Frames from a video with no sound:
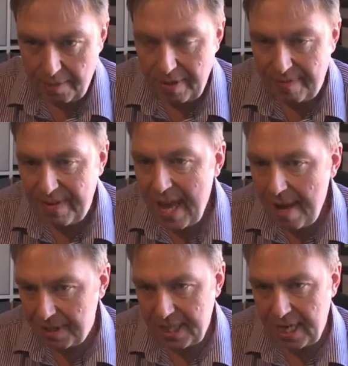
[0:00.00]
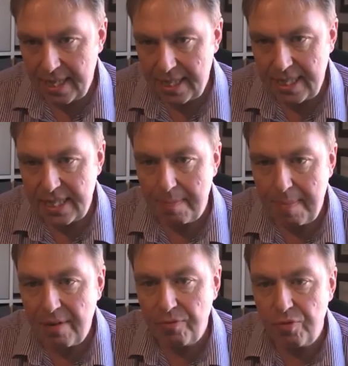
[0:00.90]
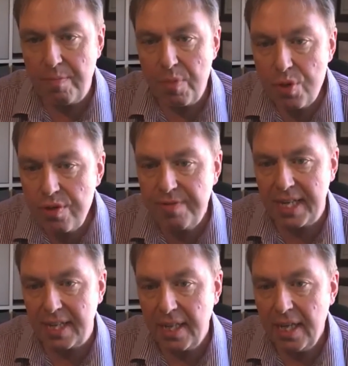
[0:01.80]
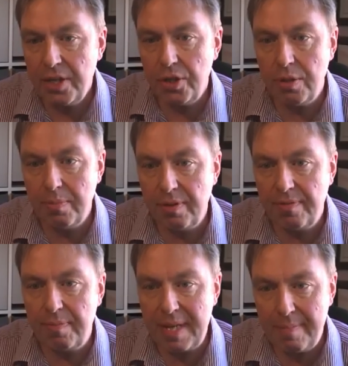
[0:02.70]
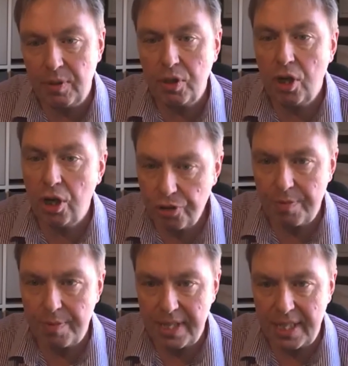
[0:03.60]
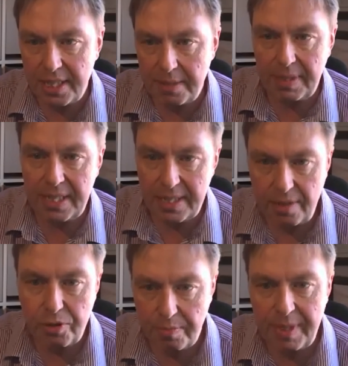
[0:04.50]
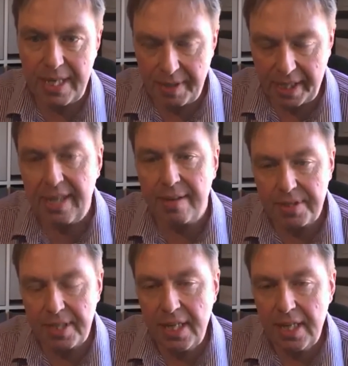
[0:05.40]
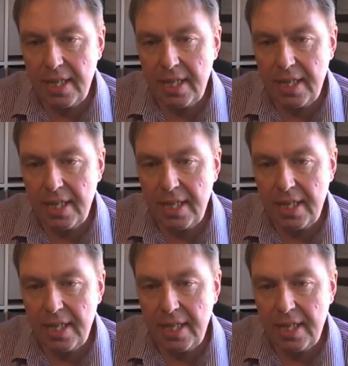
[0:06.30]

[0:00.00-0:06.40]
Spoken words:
and we've never said, is it's about removing number of people contributing to the police social media accounts.